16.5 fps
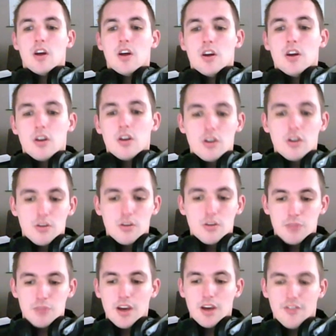
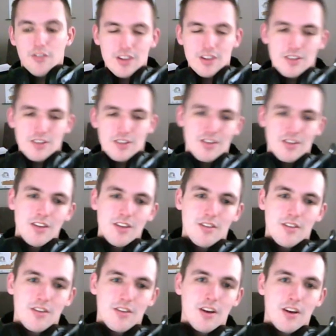Yeah, I think that's it.
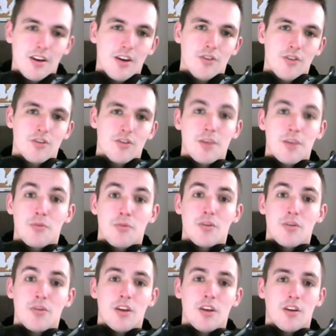I'll skip to
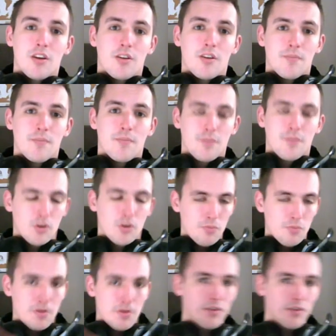the
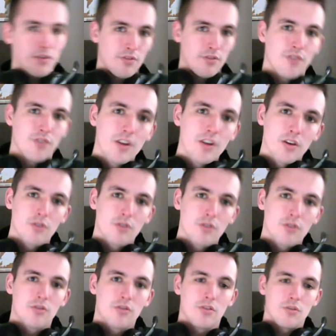comparison
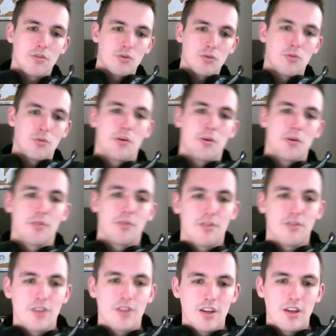videos, which you'll be able to
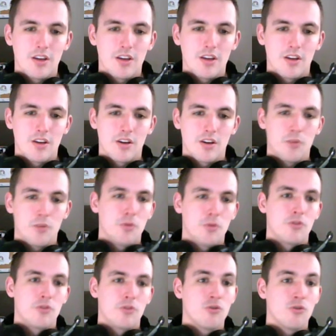see. I hope you
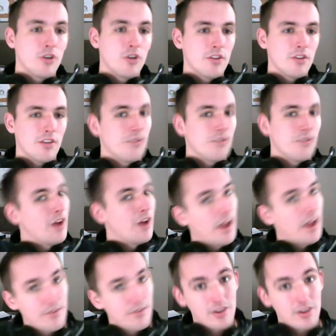enjoyed. If you
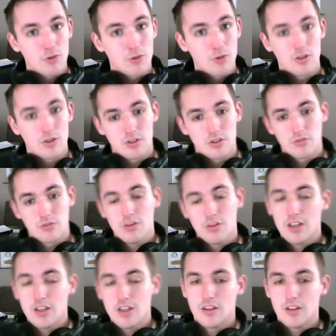have any questions,
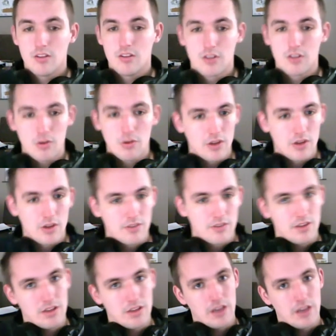really don't hesitate
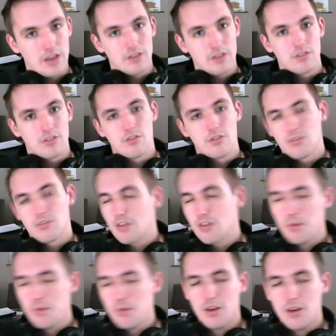to ask. Just send me
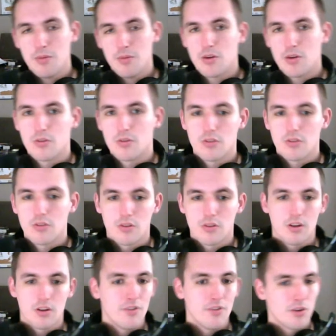an email or
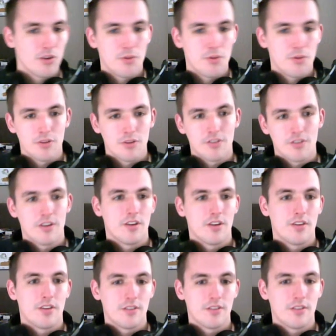leave a comment,
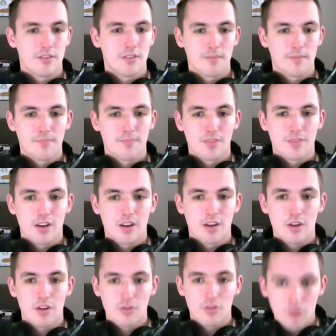and
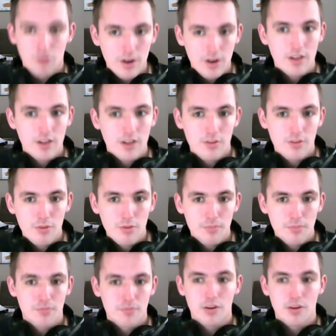I'll try to get to them,
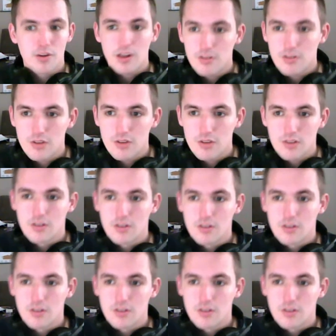try to answer it.